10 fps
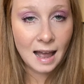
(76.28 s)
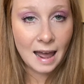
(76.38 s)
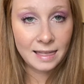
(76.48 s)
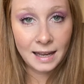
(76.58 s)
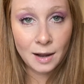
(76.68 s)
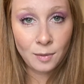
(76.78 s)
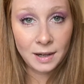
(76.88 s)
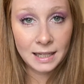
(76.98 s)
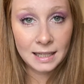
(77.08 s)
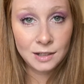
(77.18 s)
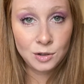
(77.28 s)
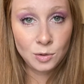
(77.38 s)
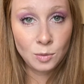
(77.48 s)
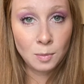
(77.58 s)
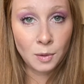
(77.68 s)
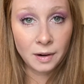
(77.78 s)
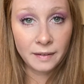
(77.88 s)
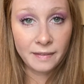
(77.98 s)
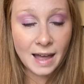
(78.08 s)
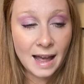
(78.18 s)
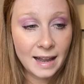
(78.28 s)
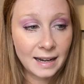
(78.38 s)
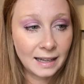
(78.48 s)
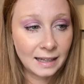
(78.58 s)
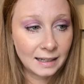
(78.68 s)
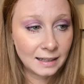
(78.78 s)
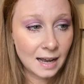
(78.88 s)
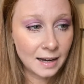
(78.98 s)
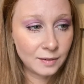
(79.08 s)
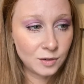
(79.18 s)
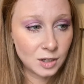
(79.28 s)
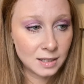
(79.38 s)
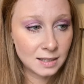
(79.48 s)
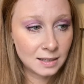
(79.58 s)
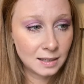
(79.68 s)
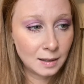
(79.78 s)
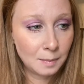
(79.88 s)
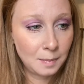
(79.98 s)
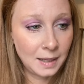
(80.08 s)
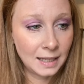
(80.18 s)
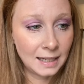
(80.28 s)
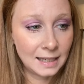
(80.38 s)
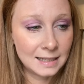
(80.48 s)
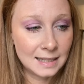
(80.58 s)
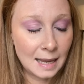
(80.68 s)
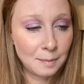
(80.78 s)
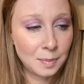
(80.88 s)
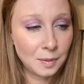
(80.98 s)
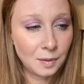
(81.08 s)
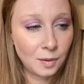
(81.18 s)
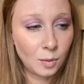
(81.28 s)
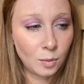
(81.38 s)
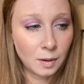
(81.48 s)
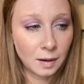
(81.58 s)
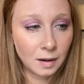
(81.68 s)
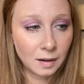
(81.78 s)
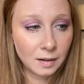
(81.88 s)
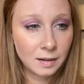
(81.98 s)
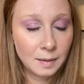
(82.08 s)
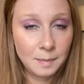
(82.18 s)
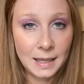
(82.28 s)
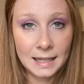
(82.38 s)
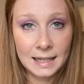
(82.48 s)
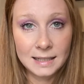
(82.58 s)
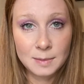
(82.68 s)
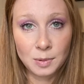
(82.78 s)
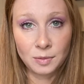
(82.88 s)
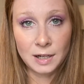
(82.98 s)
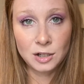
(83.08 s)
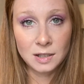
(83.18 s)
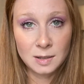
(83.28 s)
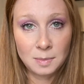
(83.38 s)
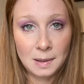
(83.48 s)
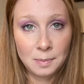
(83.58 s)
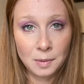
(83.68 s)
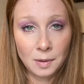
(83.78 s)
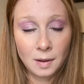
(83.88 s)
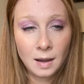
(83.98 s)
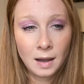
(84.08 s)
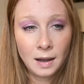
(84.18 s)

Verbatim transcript: I think I want to do more of that and kind of just be an example or be an inspiration to people